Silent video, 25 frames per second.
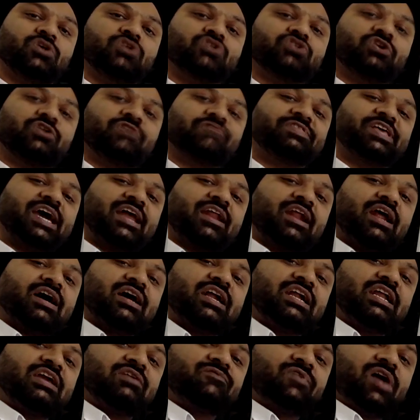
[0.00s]
So if they are
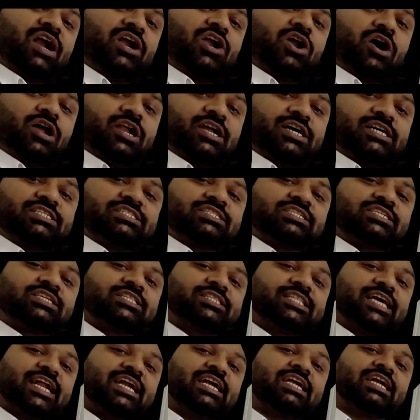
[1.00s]
earning $1,
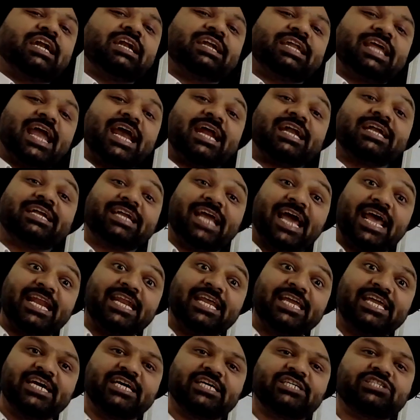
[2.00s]
then it will take
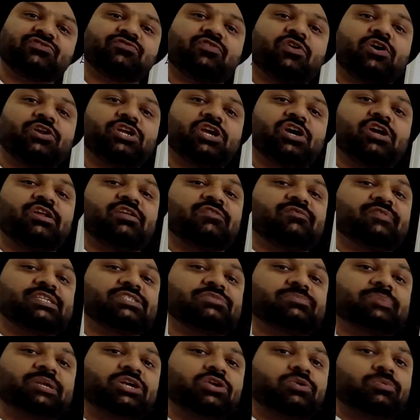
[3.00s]
10 years for your
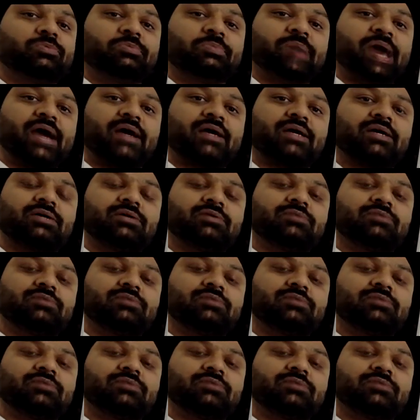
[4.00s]
investment to be back.